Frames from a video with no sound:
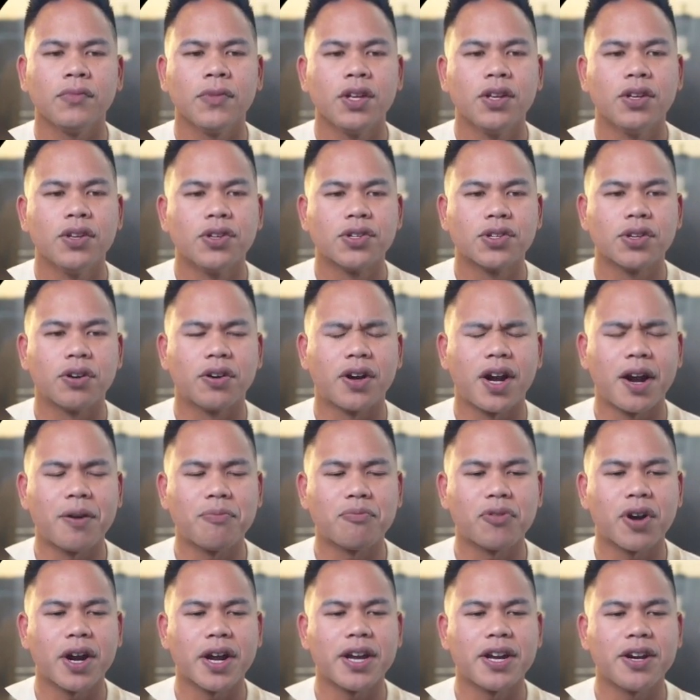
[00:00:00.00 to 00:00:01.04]
So
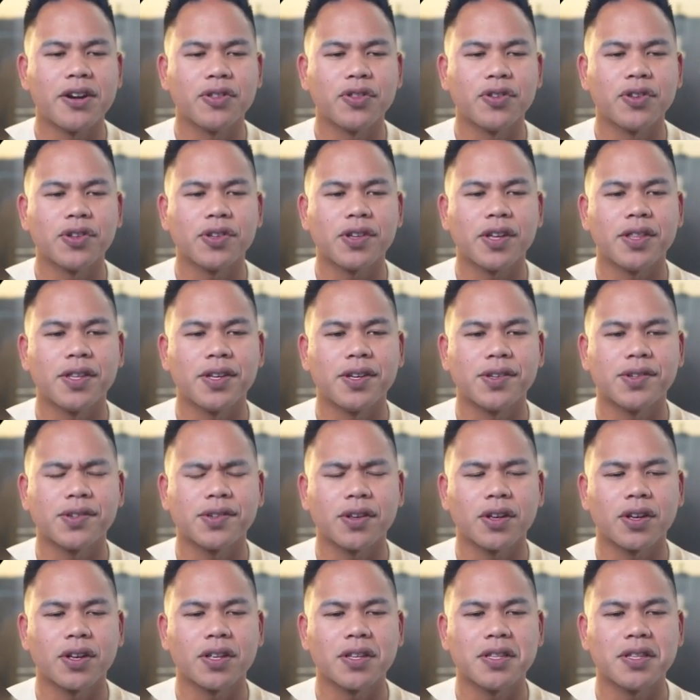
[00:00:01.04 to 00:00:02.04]
I'm right here in this,